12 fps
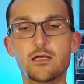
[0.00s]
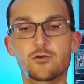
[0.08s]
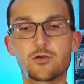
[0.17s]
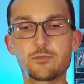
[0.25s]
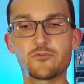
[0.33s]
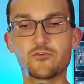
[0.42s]

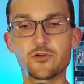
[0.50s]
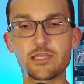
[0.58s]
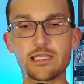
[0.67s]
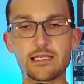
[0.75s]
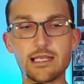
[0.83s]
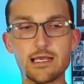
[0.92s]
right before
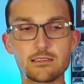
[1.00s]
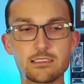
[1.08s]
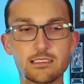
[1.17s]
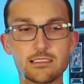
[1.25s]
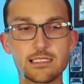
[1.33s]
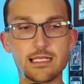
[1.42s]
they announced
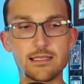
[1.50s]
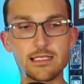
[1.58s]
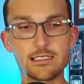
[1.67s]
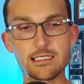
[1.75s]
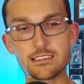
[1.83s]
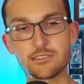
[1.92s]
it, and
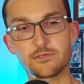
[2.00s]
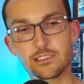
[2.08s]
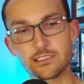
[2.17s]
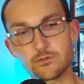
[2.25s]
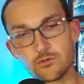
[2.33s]
that Daisy Ridley